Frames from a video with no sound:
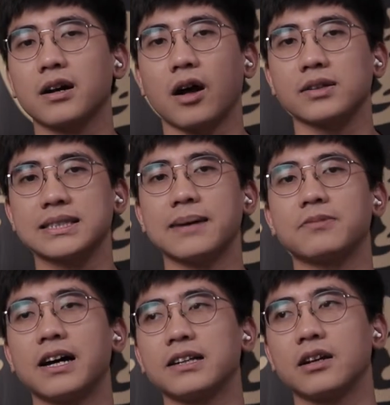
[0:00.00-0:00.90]
concepts
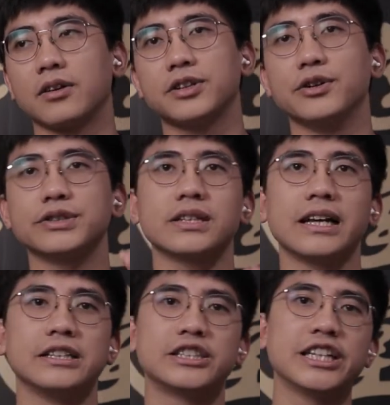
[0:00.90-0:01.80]
that got used
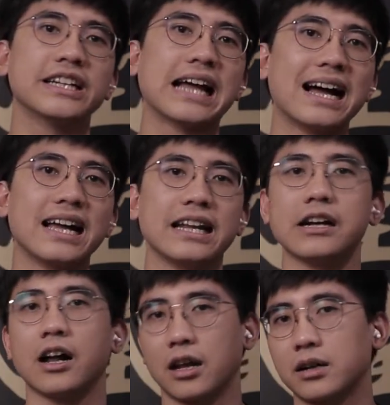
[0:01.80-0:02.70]
in China and
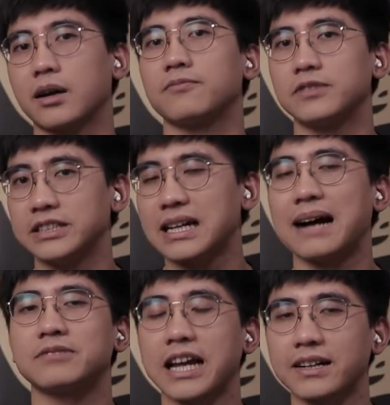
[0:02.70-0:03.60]
a lot of
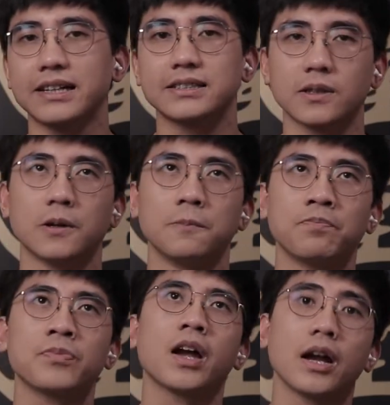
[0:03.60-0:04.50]
disarm techniques. So
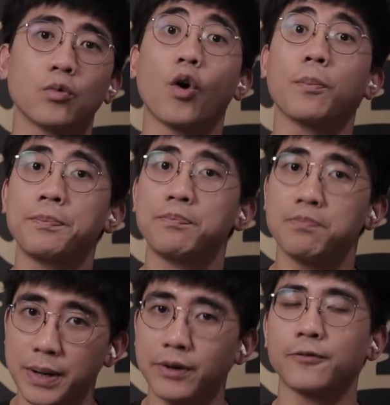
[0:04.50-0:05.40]
it worked
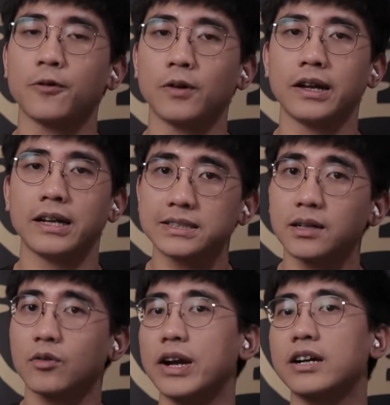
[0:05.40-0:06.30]
beautifully. It's a
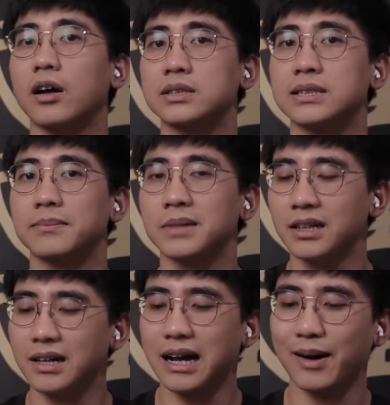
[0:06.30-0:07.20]
great concept.
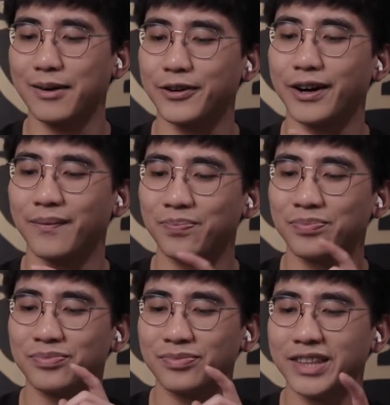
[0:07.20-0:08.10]
However,
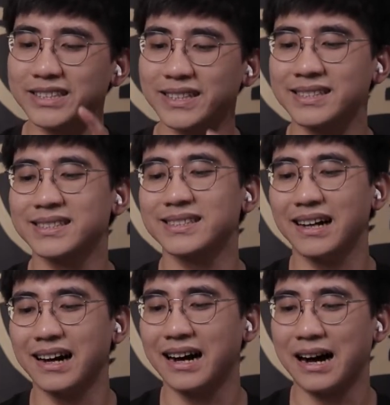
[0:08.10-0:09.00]
this is
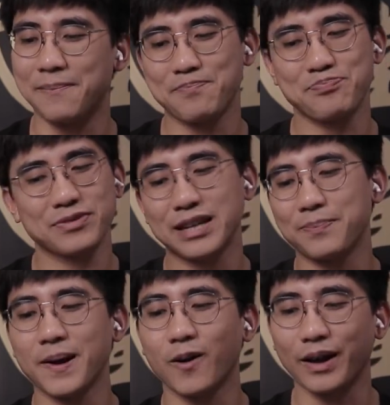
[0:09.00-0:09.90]

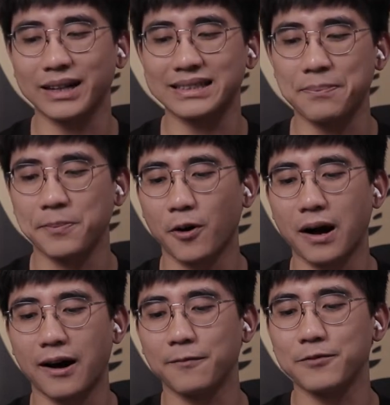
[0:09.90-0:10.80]
typical example
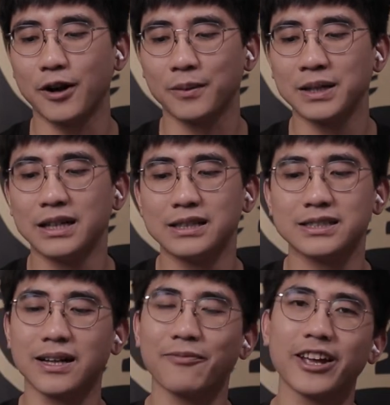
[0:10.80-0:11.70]
of,
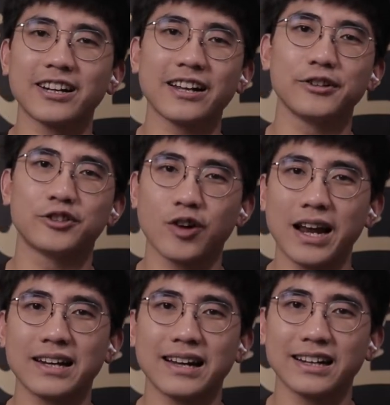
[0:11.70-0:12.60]
something that you
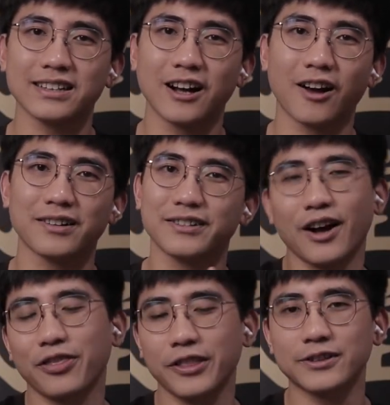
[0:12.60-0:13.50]
train that got
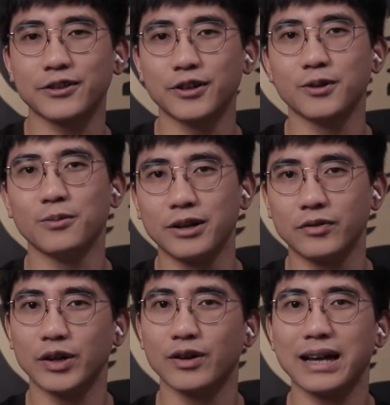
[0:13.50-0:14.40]
nothing to do with
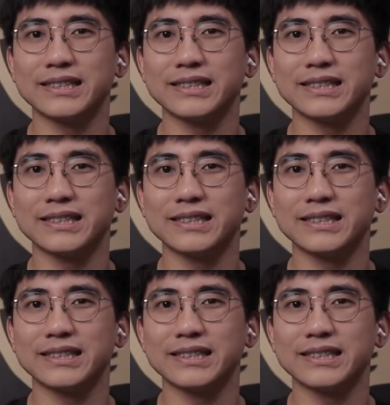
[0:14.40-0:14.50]
real life